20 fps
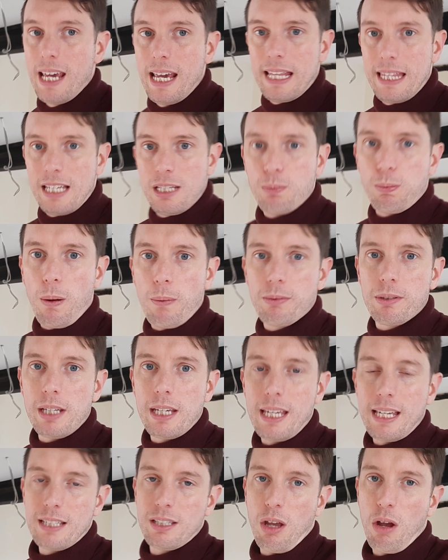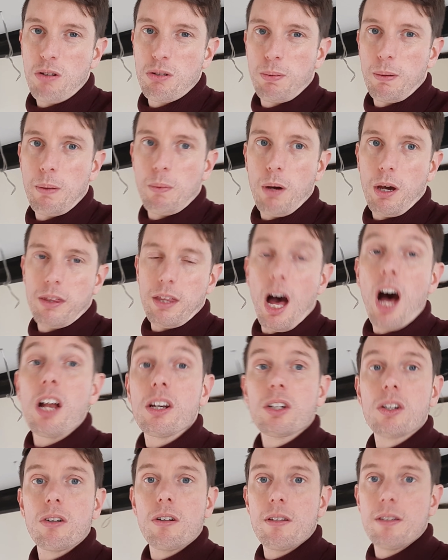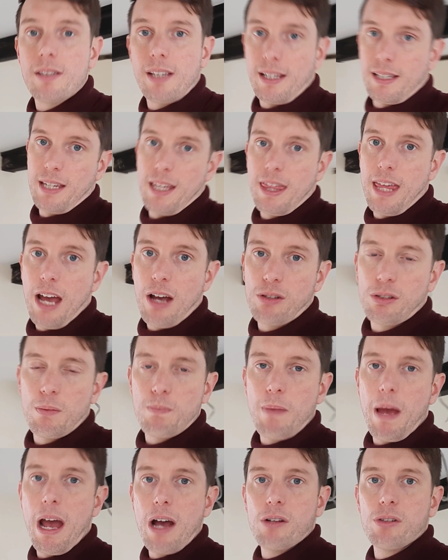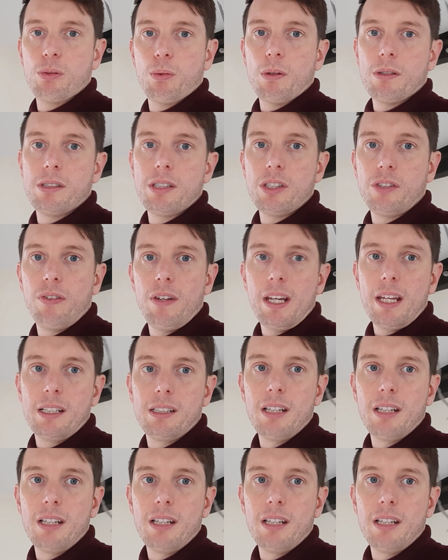this property is going to be worth £160,000 once it's finished,